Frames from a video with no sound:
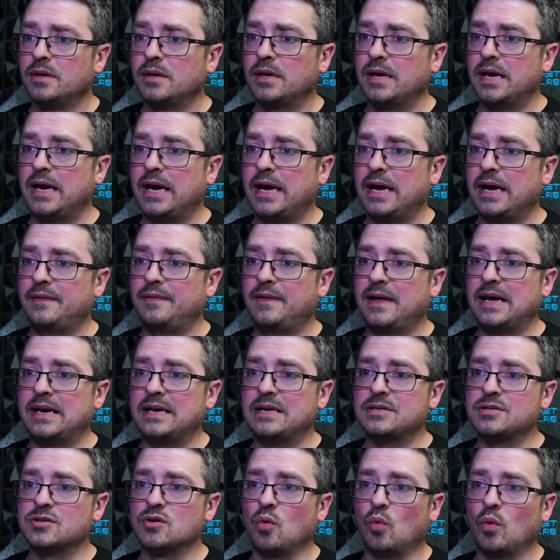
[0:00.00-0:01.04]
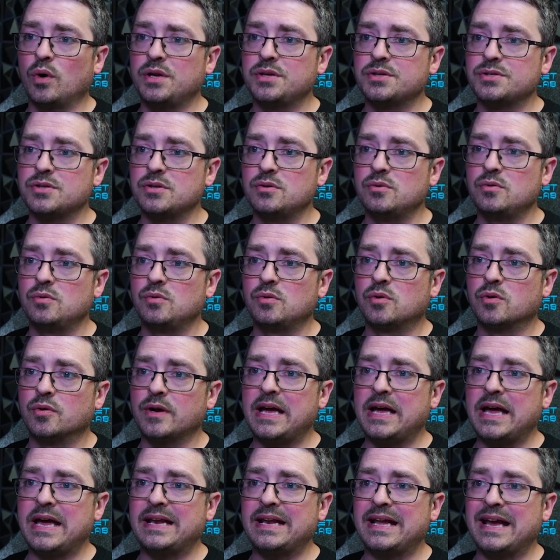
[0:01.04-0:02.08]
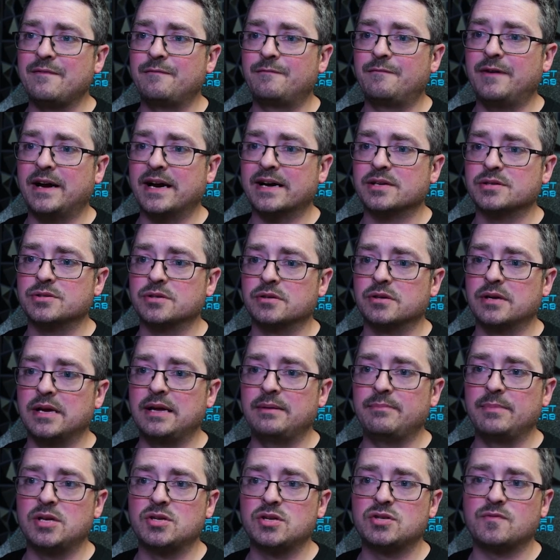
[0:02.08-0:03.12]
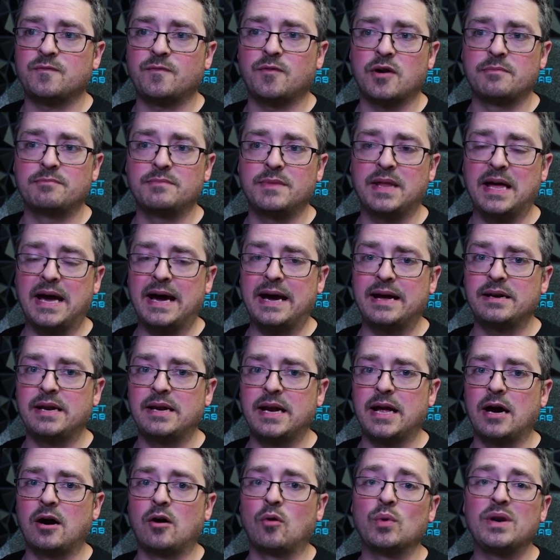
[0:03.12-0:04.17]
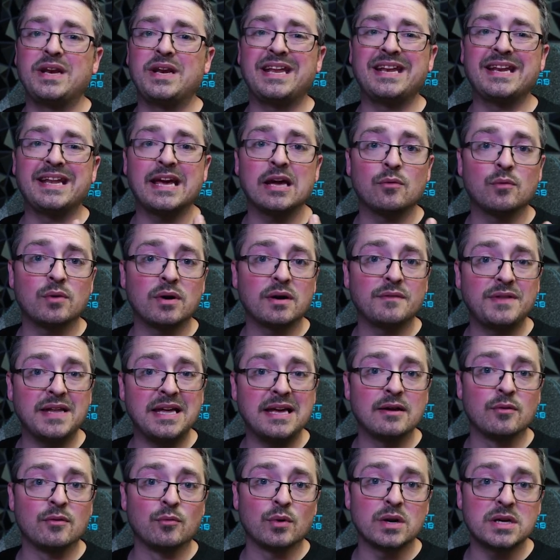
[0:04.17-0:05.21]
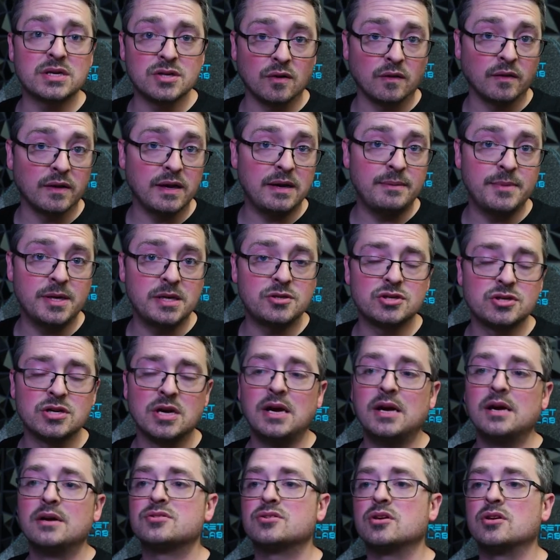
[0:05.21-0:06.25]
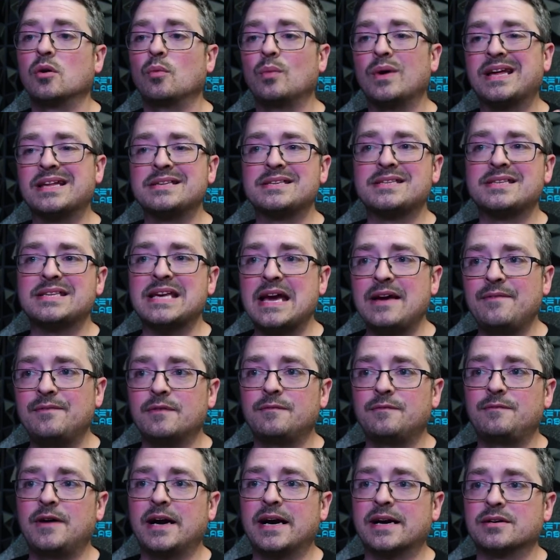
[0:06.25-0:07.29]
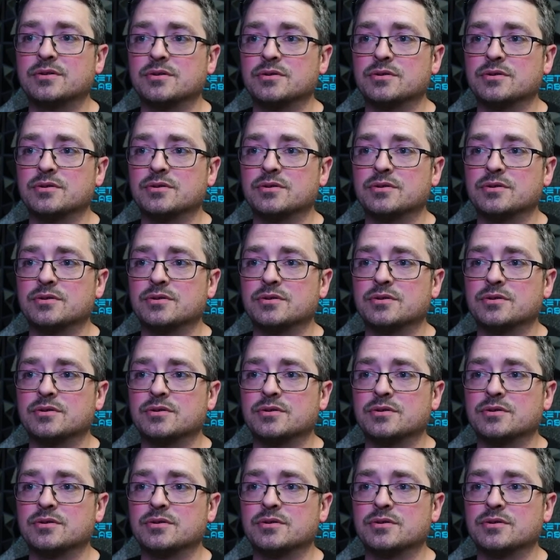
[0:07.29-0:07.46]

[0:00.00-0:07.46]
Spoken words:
And that is going to create a vector image from that. Now, we need to get rid of the original image so that we can save the vector.